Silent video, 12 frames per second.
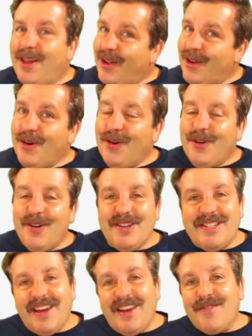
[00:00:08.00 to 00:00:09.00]

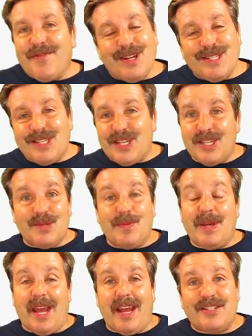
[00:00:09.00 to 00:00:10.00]
Good day, friends. It is
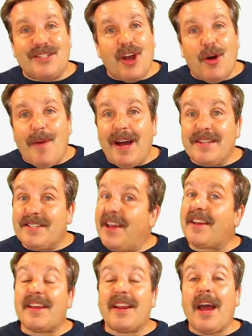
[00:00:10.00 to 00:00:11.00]
me, HL Mod
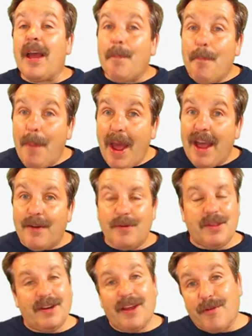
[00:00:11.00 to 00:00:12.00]
Tech, and I am back
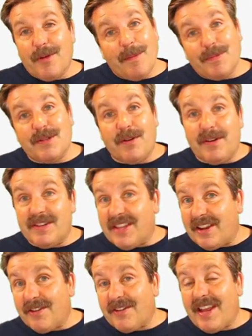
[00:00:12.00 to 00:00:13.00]
with another episode of
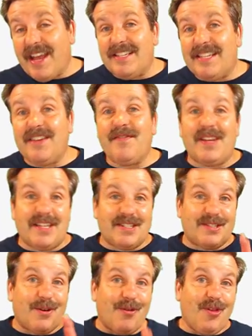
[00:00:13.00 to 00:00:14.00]
Tinkercad TV.
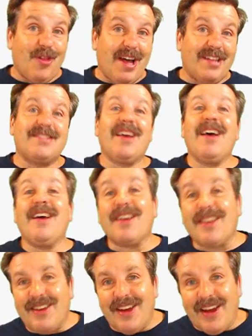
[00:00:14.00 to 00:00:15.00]
So let's
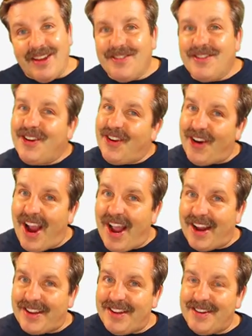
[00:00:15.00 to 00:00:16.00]
get
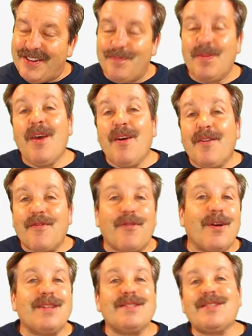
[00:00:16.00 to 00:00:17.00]
cracking.
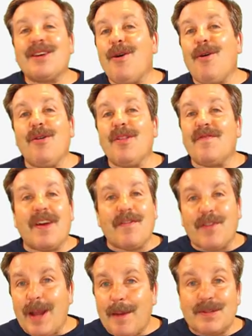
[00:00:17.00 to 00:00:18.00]
Friends, the goal of
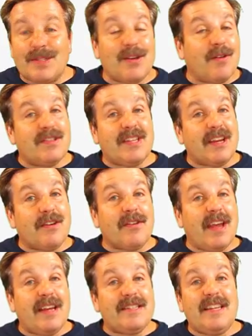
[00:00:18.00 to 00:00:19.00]
every episode of
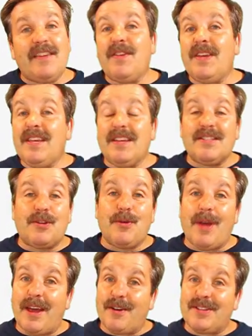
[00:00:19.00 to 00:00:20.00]
Tinkercad TV is
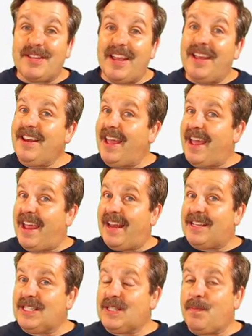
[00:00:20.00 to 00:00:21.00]
to entertain
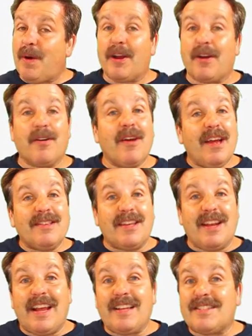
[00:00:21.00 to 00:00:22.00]
and inspire.
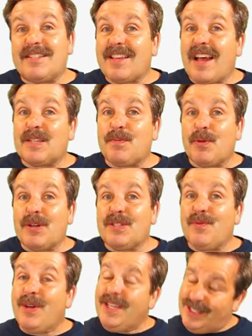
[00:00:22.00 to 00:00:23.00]
Today's design is pretty
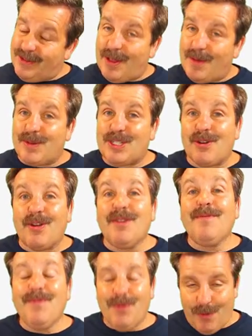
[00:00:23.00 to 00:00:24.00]
sweet, so let me show
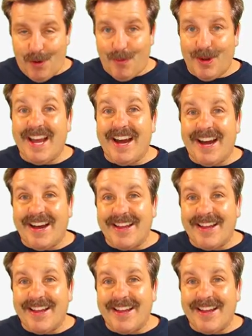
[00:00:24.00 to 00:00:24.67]
you what we got.